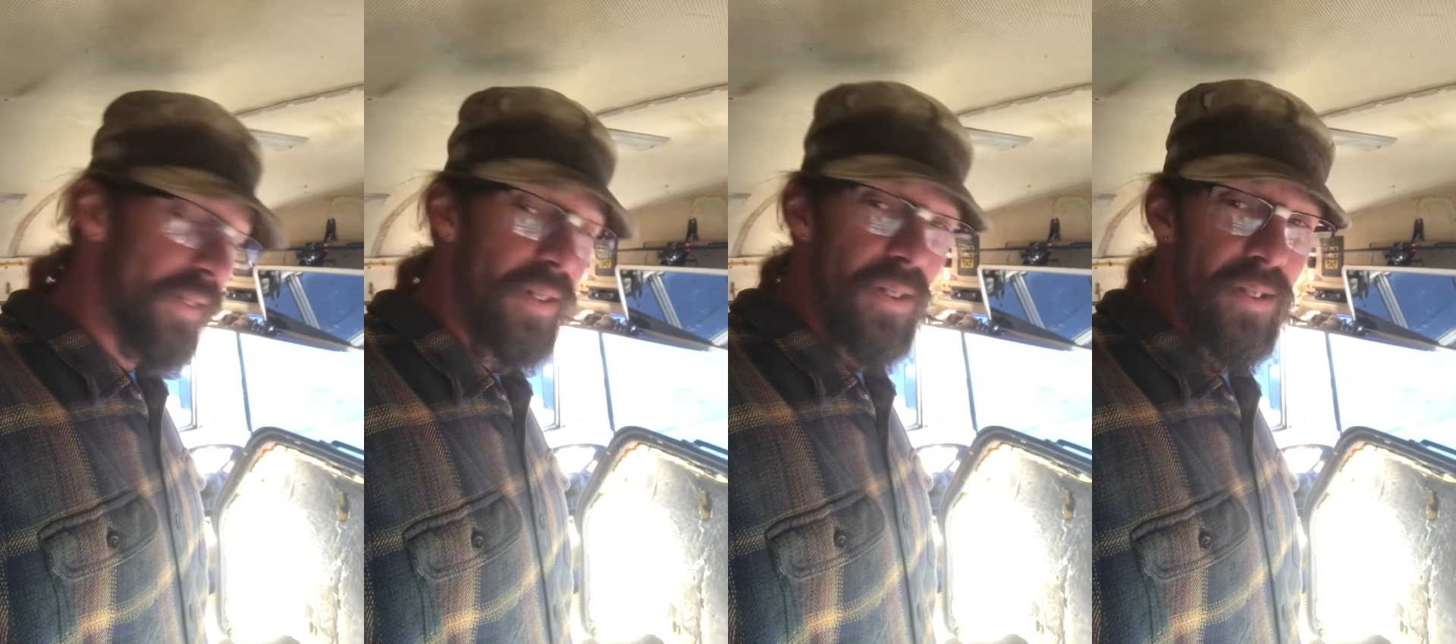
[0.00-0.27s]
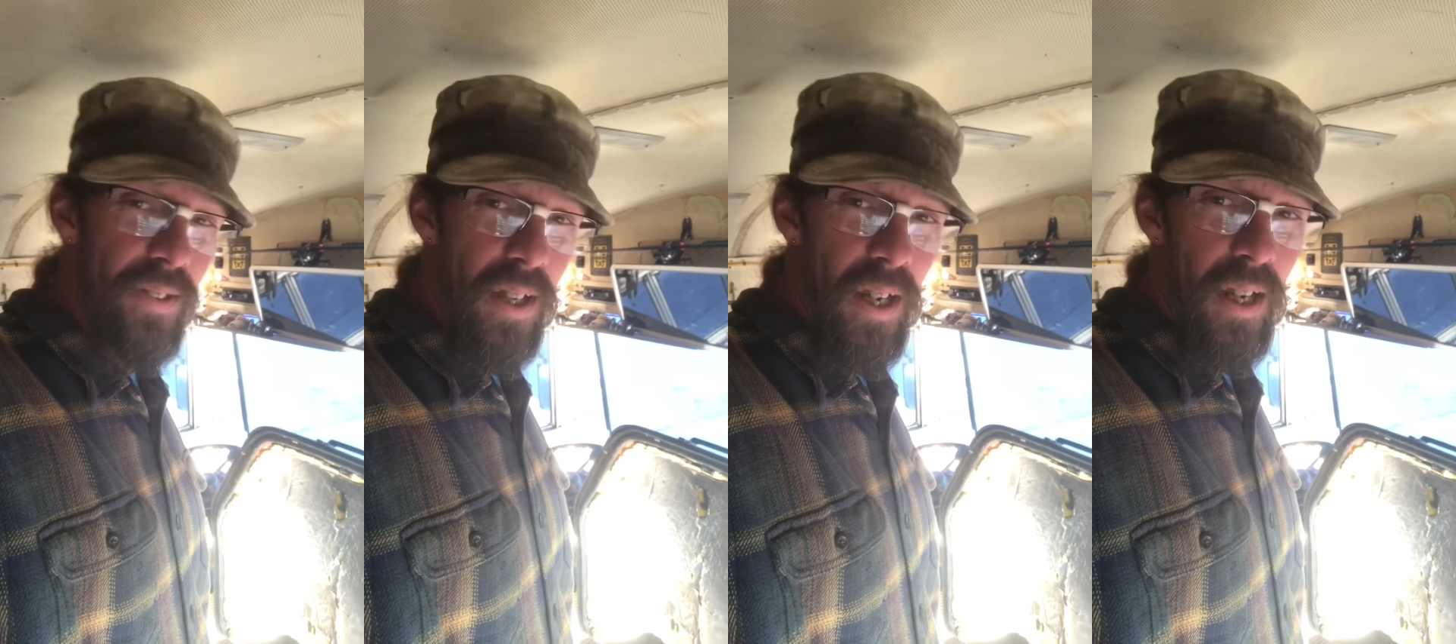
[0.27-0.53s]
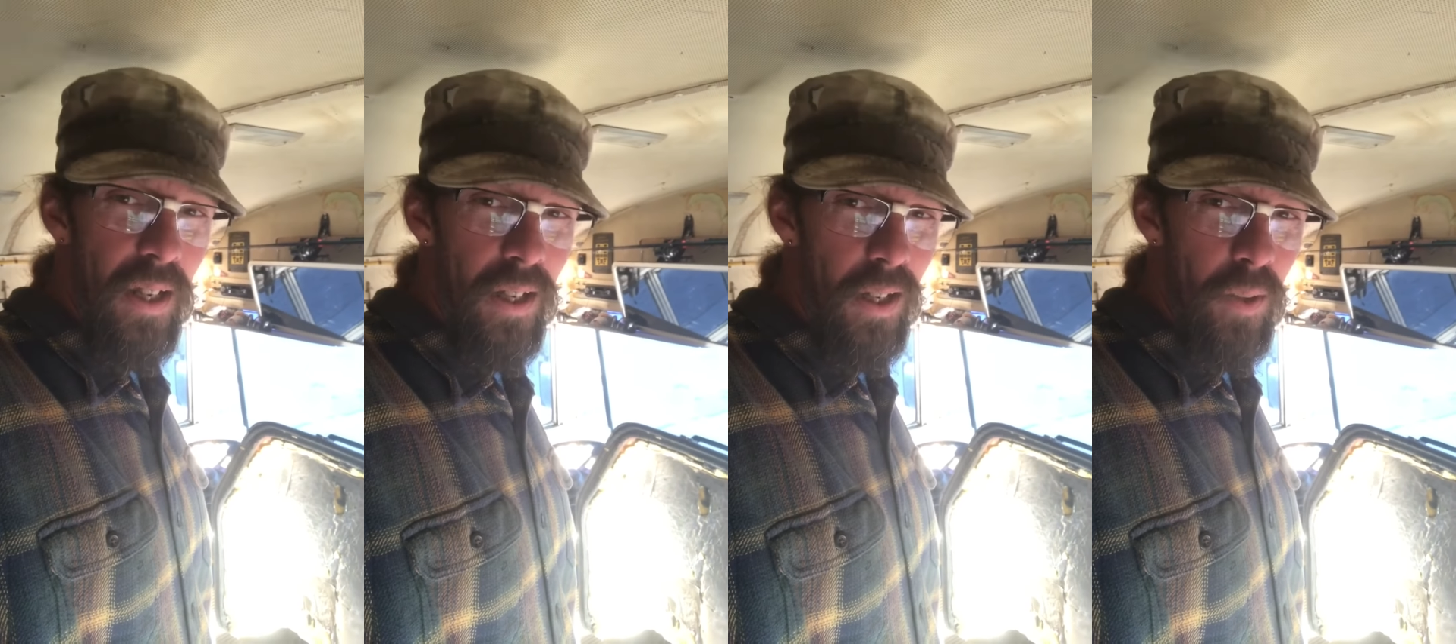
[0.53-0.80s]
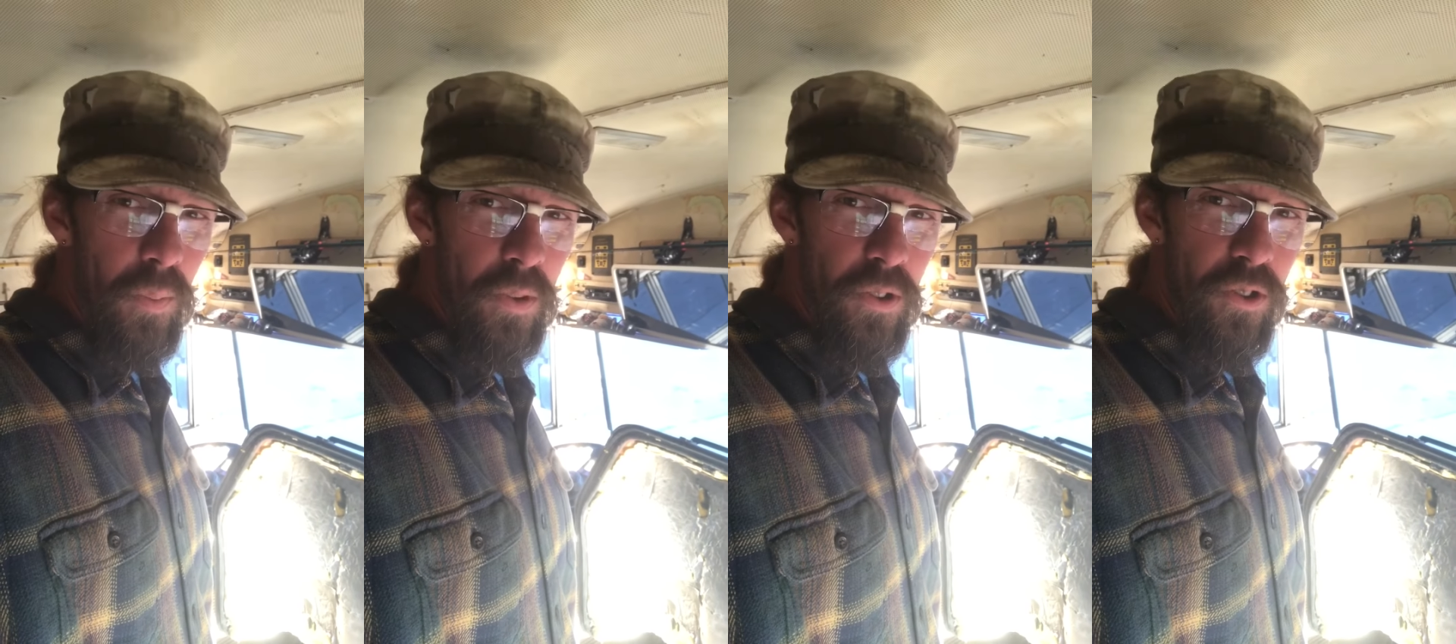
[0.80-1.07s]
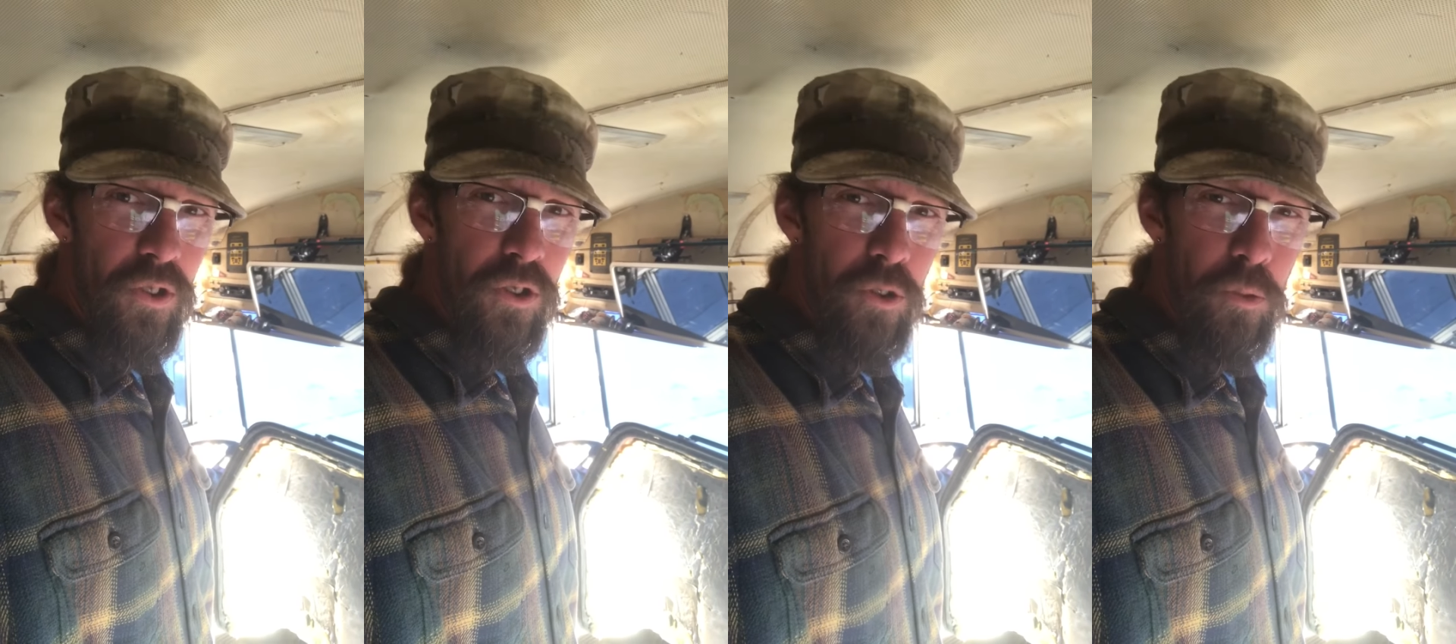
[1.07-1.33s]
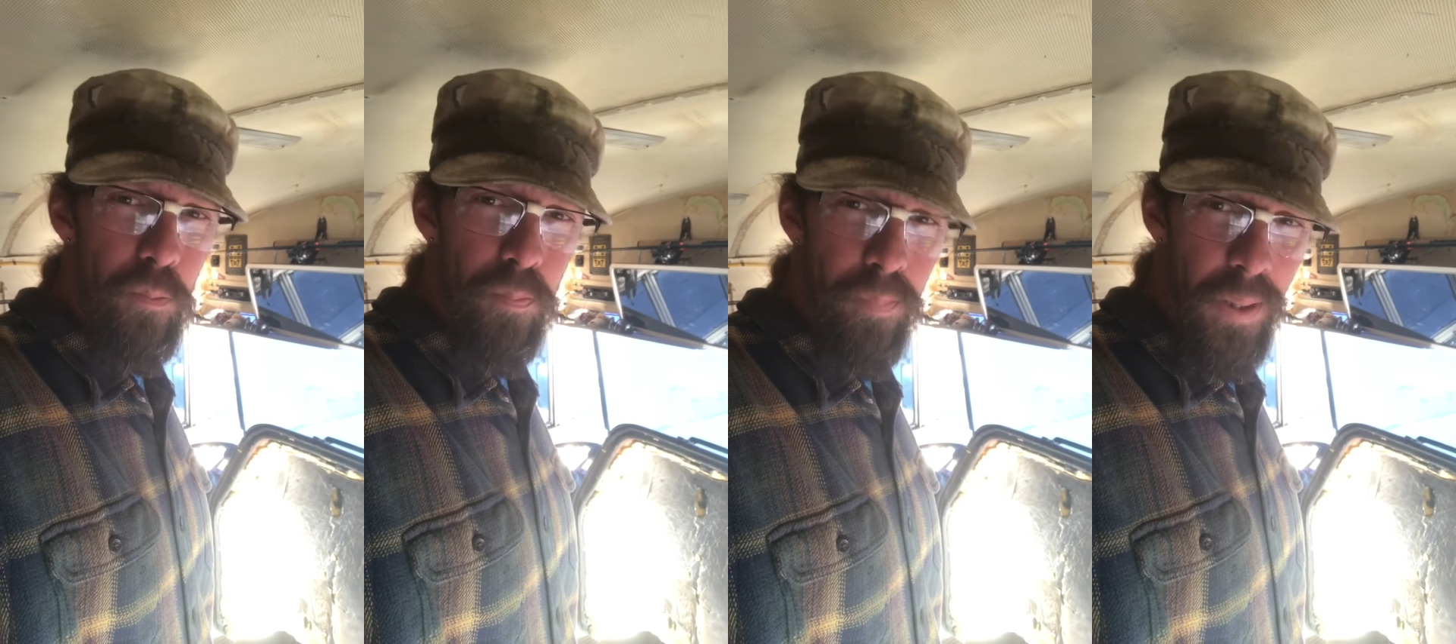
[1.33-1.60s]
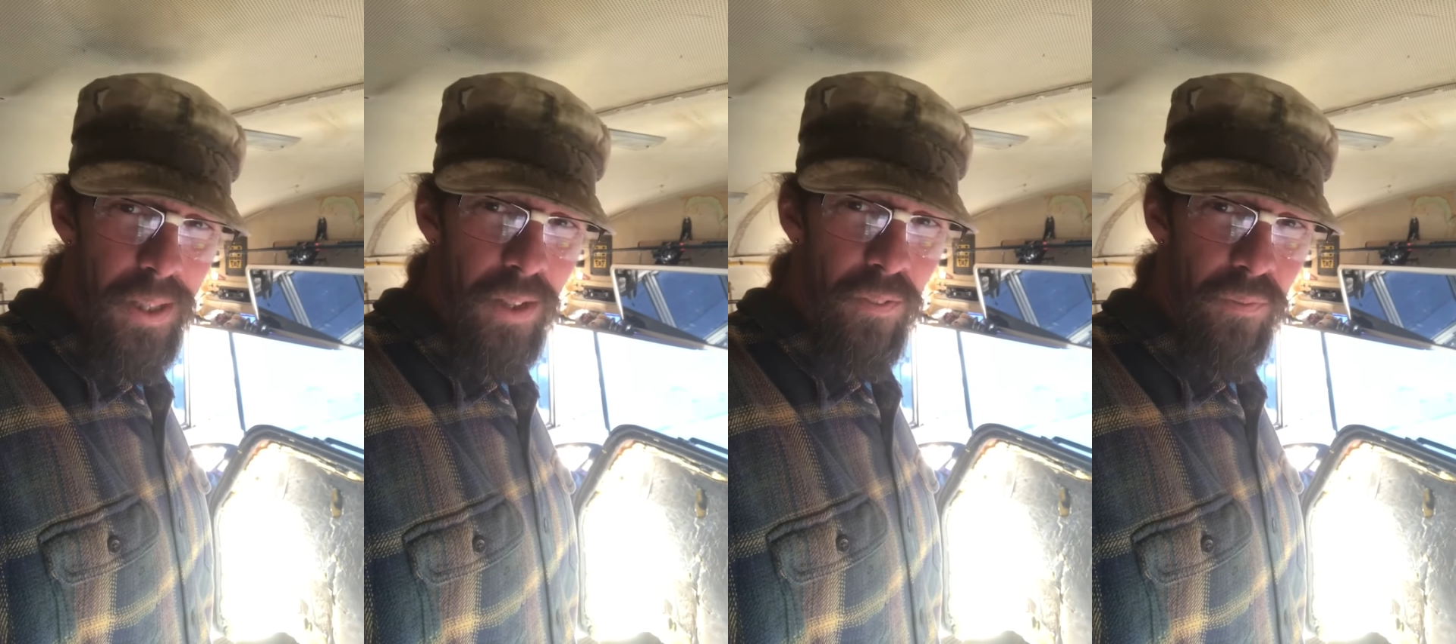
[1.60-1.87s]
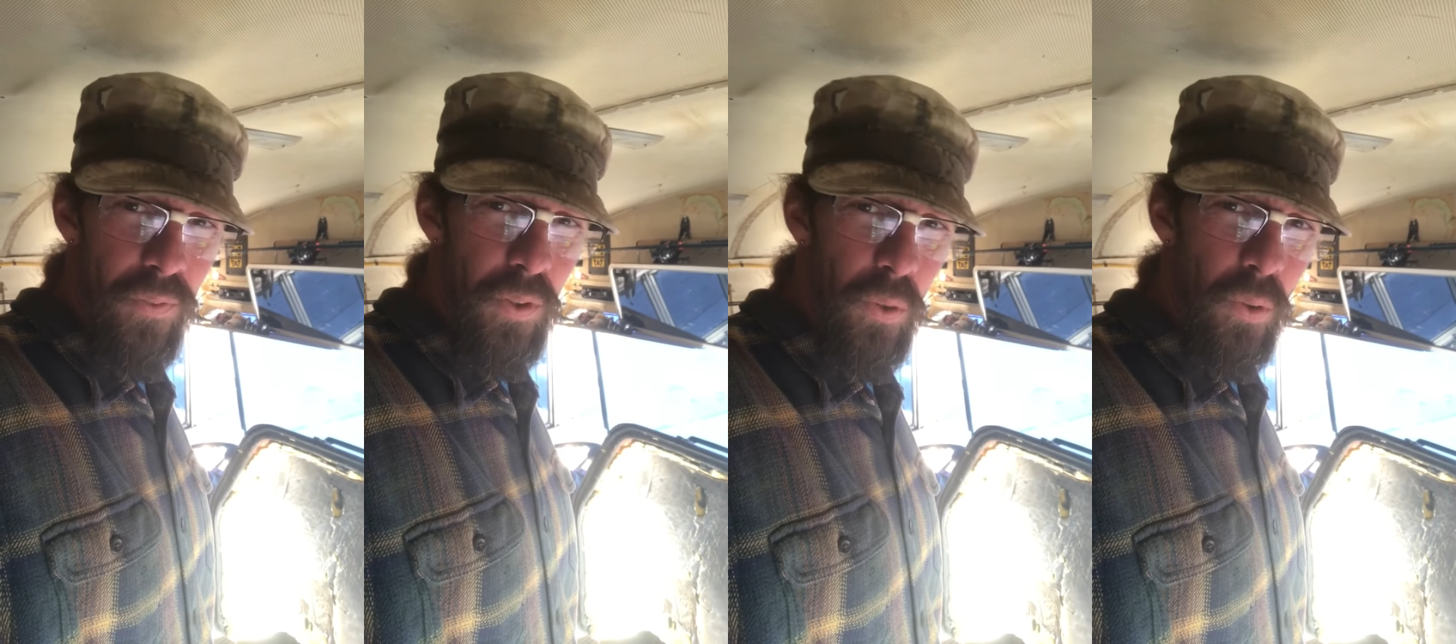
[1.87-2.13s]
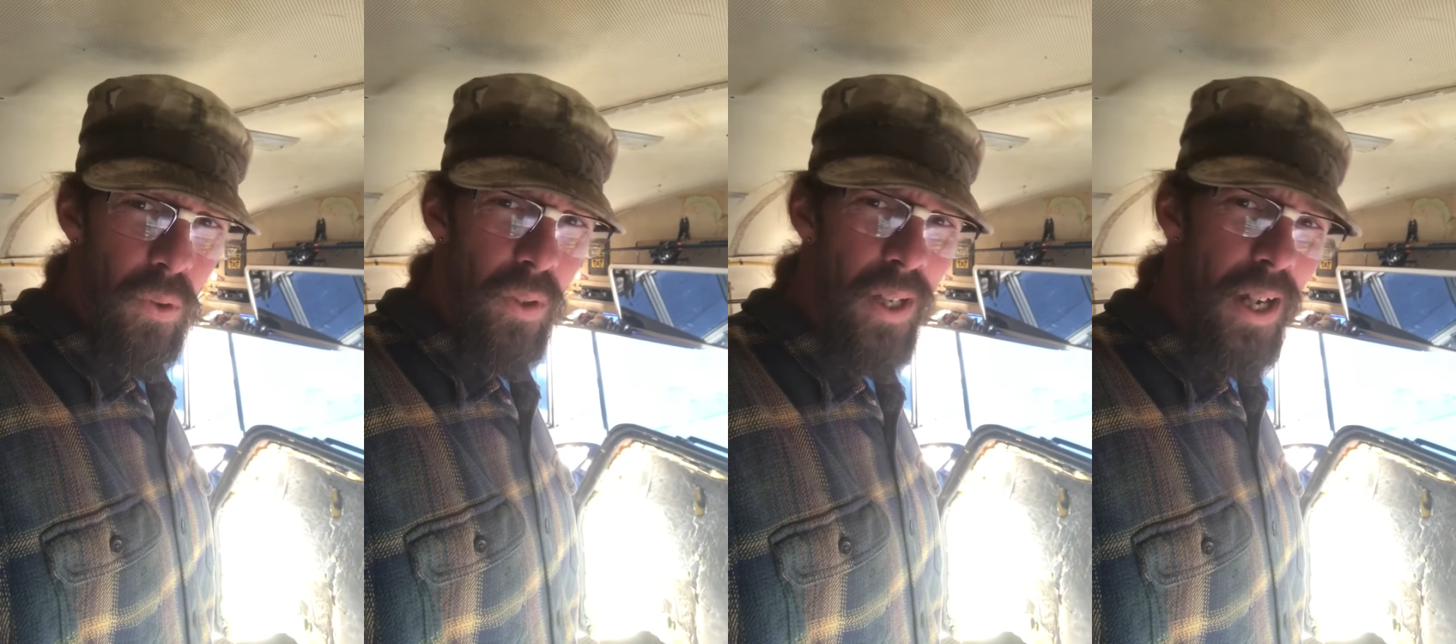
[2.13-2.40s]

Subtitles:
to say, it was spitting fuel